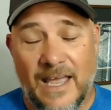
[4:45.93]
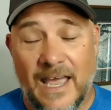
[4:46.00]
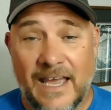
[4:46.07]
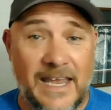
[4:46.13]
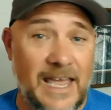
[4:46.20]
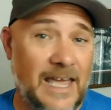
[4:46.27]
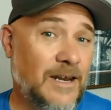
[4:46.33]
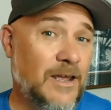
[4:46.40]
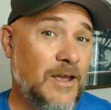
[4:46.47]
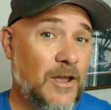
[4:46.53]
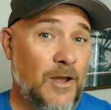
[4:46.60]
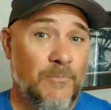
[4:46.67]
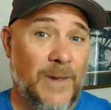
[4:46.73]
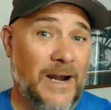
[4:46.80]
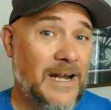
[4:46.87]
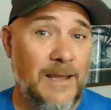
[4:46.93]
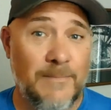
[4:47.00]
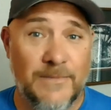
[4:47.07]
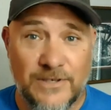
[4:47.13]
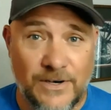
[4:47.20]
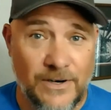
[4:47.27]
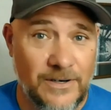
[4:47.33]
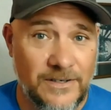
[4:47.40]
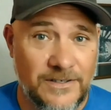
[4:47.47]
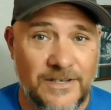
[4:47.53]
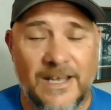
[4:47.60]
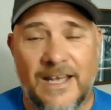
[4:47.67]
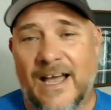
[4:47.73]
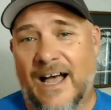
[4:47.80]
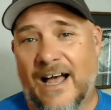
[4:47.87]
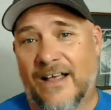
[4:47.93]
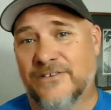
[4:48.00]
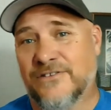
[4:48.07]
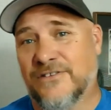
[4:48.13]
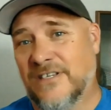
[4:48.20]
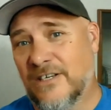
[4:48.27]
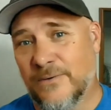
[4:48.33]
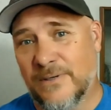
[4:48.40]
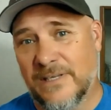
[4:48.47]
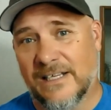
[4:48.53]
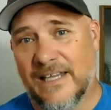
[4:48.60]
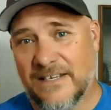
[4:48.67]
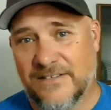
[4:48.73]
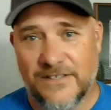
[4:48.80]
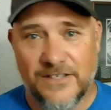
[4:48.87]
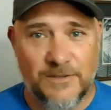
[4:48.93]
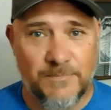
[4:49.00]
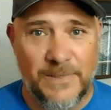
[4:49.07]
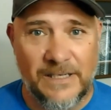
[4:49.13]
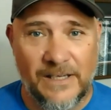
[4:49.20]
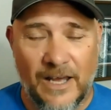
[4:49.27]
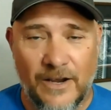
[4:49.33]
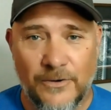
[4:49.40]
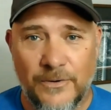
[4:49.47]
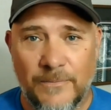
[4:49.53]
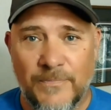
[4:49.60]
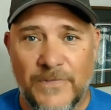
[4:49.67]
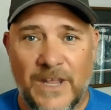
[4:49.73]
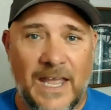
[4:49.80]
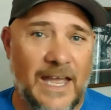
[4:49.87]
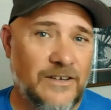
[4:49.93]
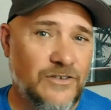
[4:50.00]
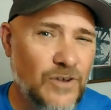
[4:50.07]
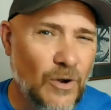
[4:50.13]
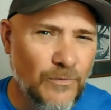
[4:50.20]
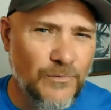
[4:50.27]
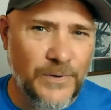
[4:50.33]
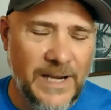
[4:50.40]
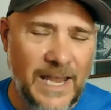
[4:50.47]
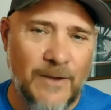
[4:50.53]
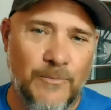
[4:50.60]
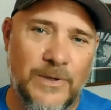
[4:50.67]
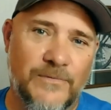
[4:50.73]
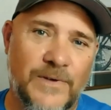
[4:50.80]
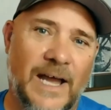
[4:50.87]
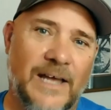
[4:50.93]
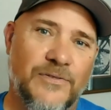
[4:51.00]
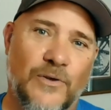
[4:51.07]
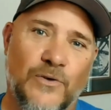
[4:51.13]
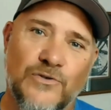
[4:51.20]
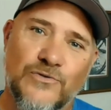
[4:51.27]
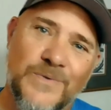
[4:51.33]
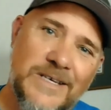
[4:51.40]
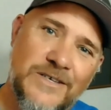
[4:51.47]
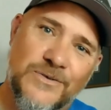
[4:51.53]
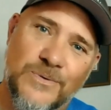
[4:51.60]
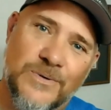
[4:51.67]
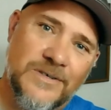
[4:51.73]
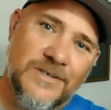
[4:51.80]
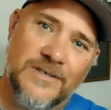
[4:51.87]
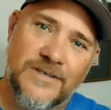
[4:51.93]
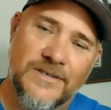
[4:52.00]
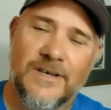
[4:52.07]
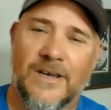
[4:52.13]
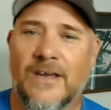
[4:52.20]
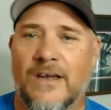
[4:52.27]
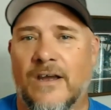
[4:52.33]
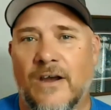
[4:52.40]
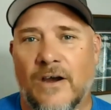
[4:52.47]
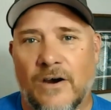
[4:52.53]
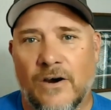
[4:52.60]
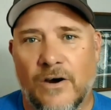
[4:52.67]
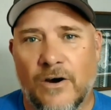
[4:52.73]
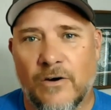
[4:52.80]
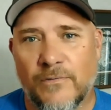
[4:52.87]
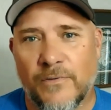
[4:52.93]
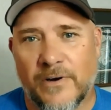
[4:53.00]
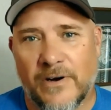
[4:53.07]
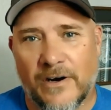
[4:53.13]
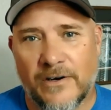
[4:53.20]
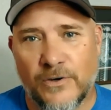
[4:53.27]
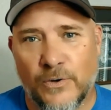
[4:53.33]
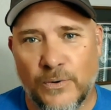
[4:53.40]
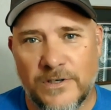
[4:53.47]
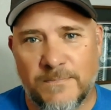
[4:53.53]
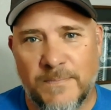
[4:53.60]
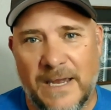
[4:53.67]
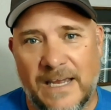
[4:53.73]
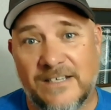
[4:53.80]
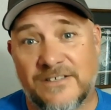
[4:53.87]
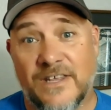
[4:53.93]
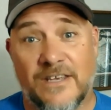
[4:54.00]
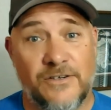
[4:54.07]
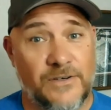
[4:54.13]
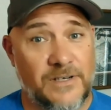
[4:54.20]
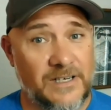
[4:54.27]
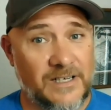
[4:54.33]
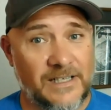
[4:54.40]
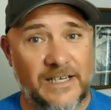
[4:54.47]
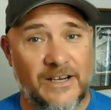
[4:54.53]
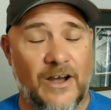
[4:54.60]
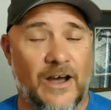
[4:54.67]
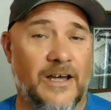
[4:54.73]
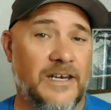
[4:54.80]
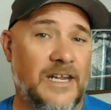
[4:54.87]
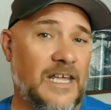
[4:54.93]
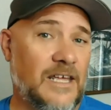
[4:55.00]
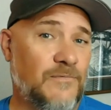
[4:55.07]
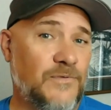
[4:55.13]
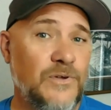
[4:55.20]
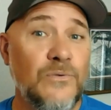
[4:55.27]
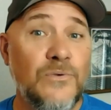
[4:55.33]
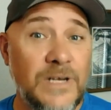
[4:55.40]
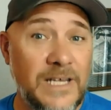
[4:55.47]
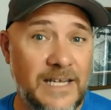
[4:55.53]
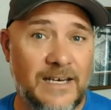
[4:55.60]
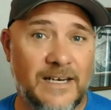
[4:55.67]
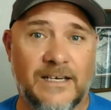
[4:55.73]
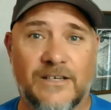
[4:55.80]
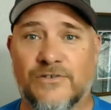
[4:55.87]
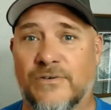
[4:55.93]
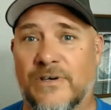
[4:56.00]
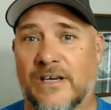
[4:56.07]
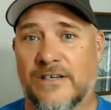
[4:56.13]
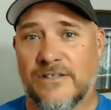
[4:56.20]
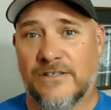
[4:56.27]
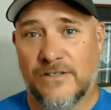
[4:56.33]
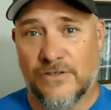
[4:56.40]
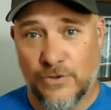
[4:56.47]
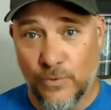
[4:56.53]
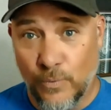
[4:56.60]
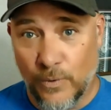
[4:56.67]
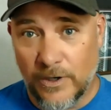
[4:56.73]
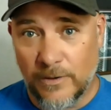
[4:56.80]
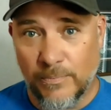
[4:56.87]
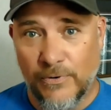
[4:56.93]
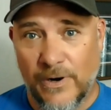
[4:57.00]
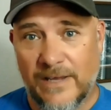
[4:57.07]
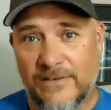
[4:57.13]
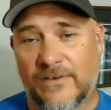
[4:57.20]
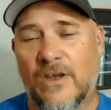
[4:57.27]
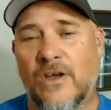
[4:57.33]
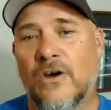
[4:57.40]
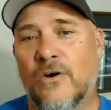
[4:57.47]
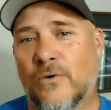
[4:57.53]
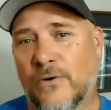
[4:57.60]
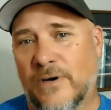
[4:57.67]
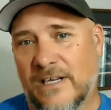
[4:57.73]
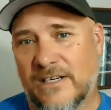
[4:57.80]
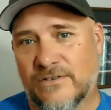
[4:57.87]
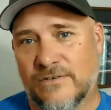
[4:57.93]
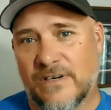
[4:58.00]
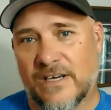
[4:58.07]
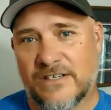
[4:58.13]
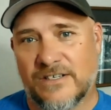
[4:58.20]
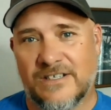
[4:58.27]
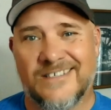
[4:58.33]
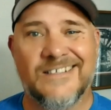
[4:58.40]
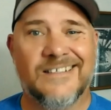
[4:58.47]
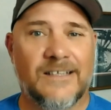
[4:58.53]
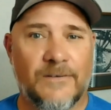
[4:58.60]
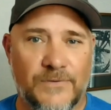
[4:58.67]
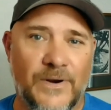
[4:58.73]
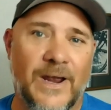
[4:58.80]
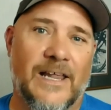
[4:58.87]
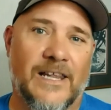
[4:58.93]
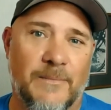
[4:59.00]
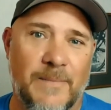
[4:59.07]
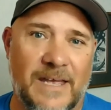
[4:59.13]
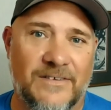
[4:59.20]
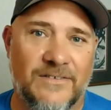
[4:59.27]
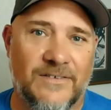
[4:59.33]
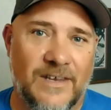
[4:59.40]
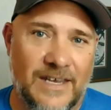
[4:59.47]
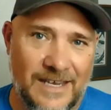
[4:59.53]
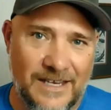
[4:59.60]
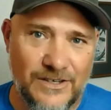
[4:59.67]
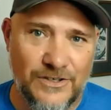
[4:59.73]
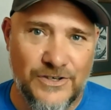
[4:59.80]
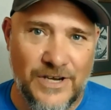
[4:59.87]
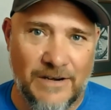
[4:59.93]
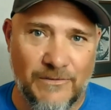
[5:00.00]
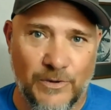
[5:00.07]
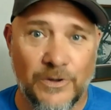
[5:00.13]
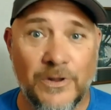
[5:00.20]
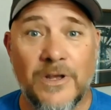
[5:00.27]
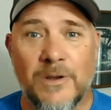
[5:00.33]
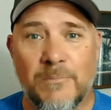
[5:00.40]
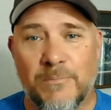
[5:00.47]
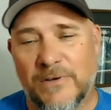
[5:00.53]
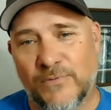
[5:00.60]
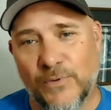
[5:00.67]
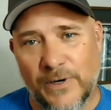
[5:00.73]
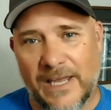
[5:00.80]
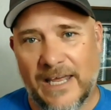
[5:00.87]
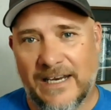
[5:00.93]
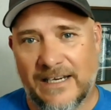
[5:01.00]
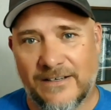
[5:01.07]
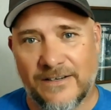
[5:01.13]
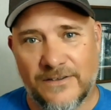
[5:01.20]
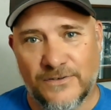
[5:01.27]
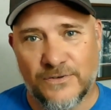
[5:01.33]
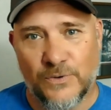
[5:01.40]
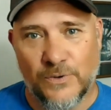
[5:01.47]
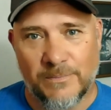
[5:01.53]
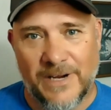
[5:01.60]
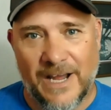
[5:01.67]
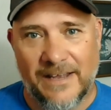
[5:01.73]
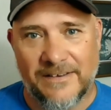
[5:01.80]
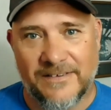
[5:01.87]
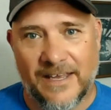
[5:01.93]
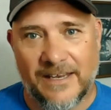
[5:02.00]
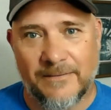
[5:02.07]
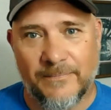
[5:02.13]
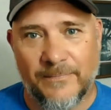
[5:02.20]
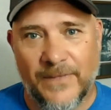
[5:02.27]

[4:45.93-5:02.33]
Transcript: Again, my name is Kurt. I'll see you in the lessons below. And don't forget, we've got those resources over in our course page that you can click on if you need an introduction to WordPress or an introduction to LifterLMS in general. before getting to the SCORM content.